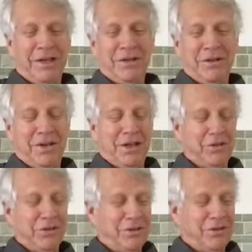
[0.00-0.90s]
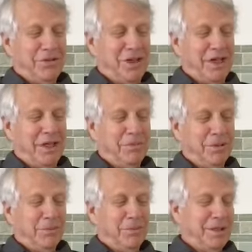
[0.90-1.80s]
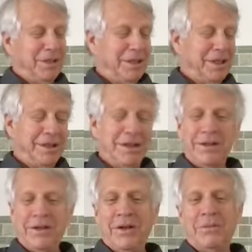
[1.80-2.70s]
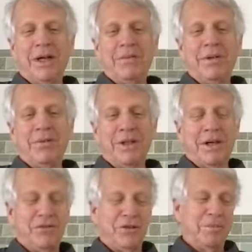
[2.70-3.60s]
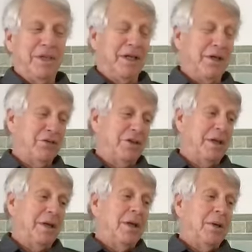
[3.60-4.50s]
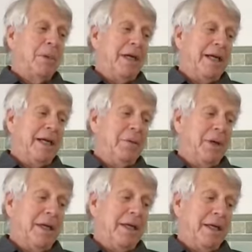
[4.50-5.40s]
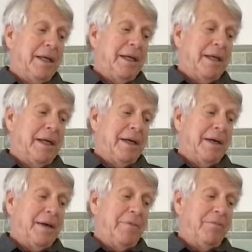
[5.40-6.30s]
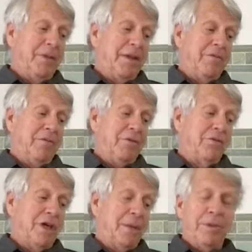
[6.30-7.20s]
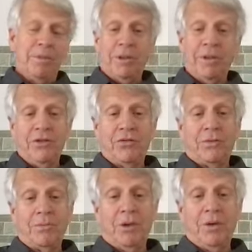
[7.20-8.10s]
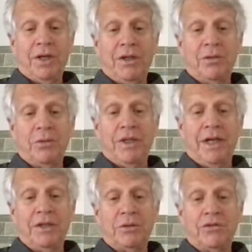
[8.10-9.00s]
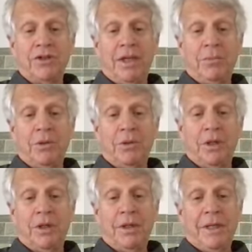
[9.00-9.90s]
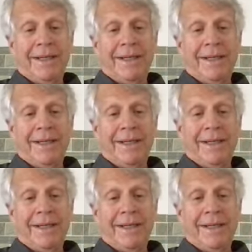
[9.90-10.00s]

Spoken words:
until you get as old as I am. You'll be, maybe we'll have something else then. But anyway, if you stop the police from going into a dangerous neighborhood,